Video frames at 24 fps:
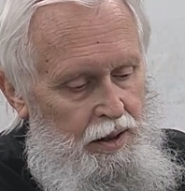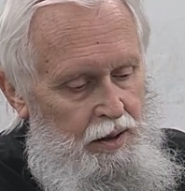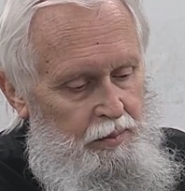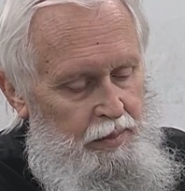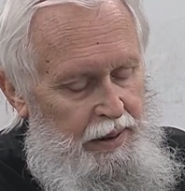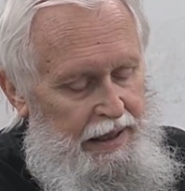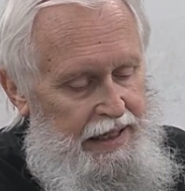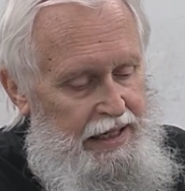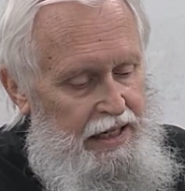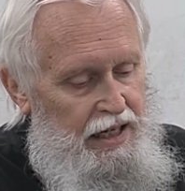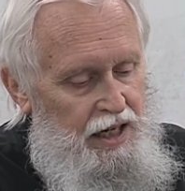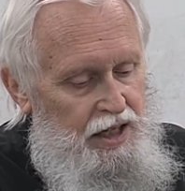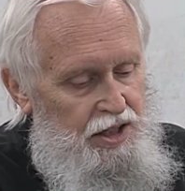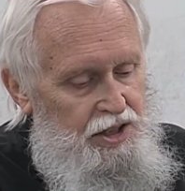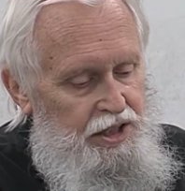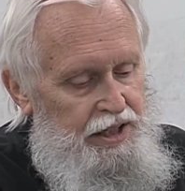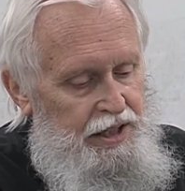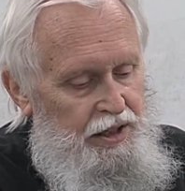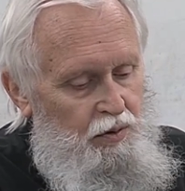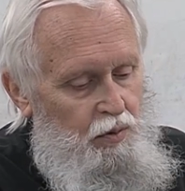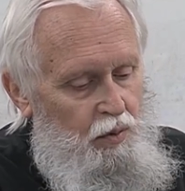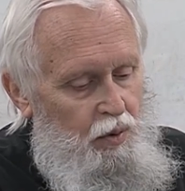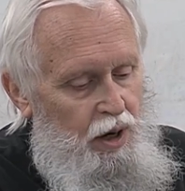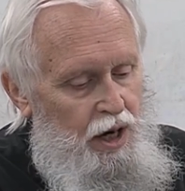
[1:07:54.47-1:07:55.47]
because
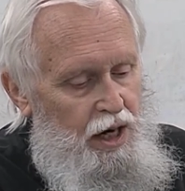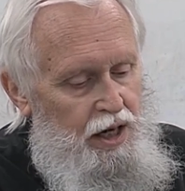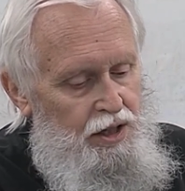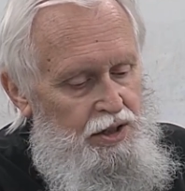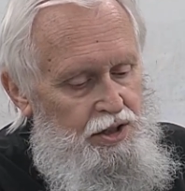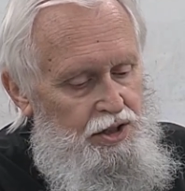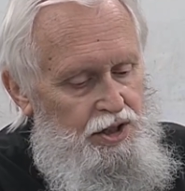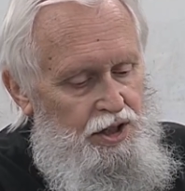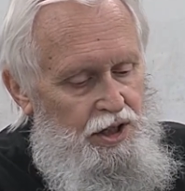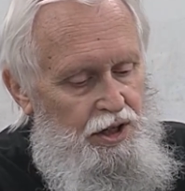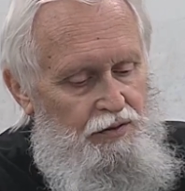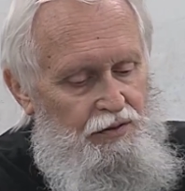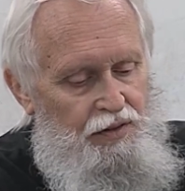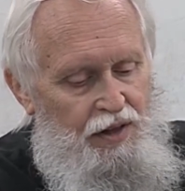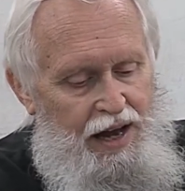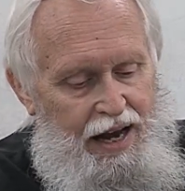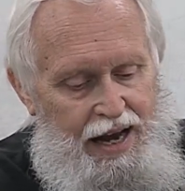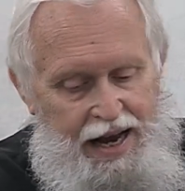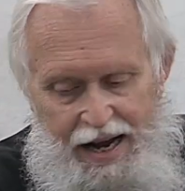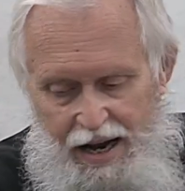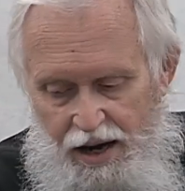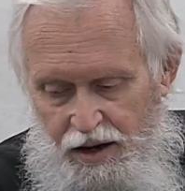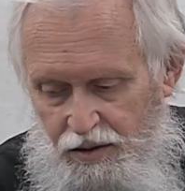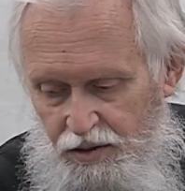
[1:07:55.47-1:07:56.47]
he was of the
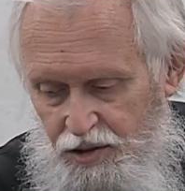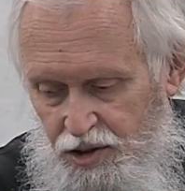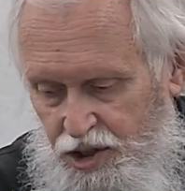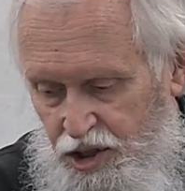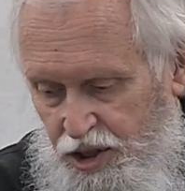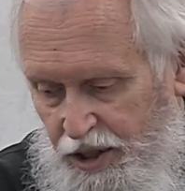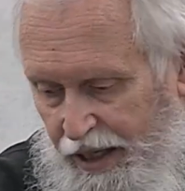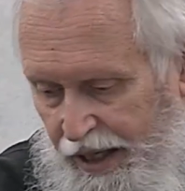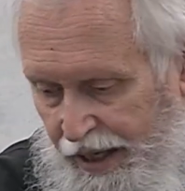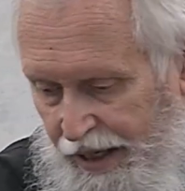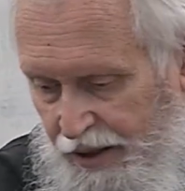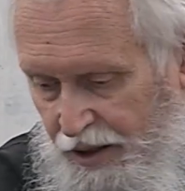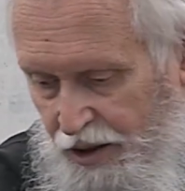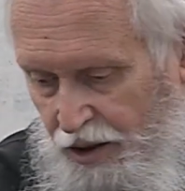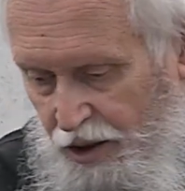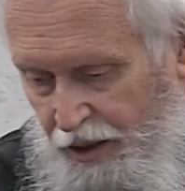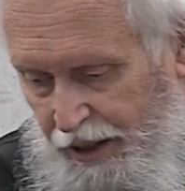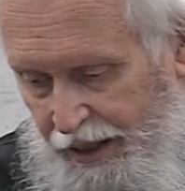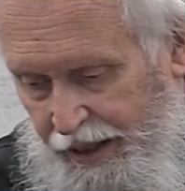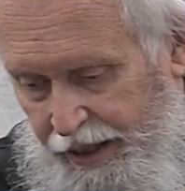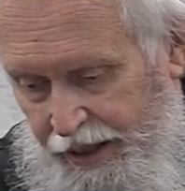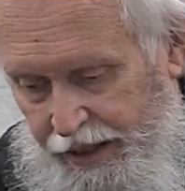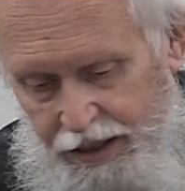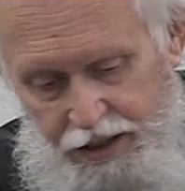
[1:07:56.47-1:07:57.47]
house and
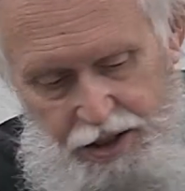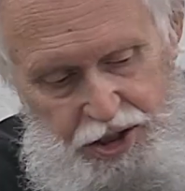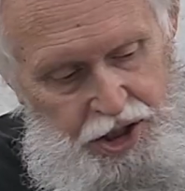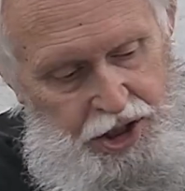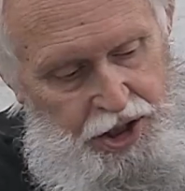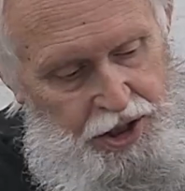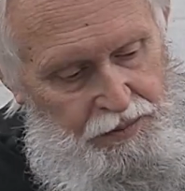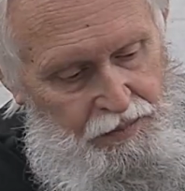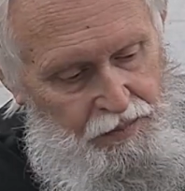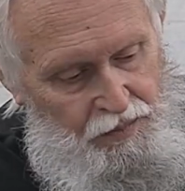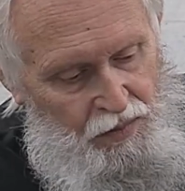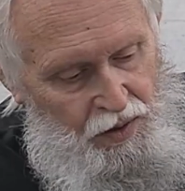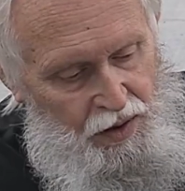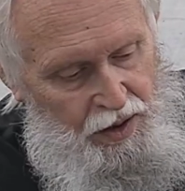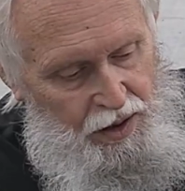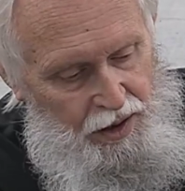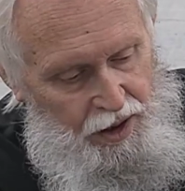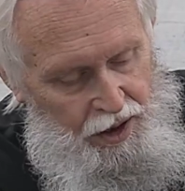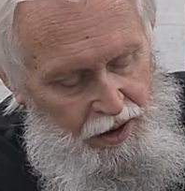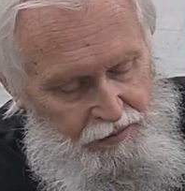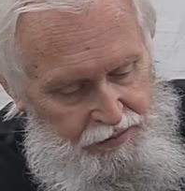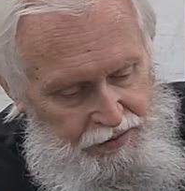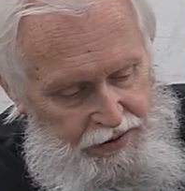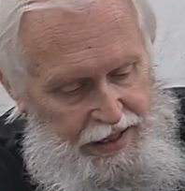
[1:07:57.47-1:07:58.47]
lineage
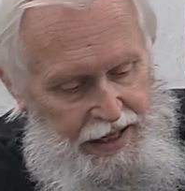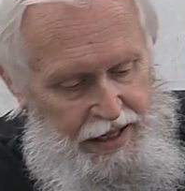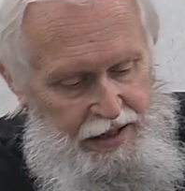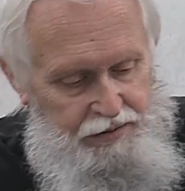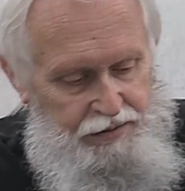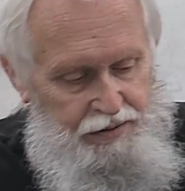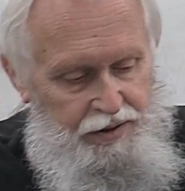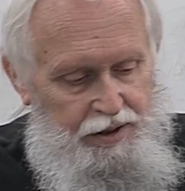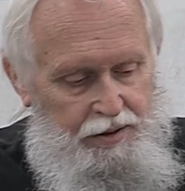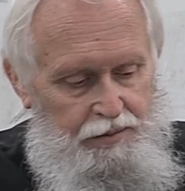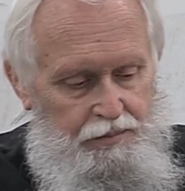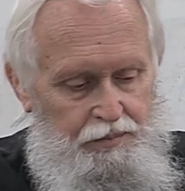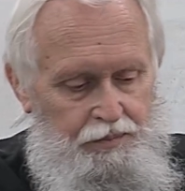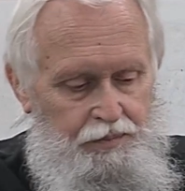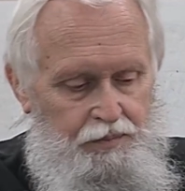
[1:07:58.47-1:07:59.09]
of David,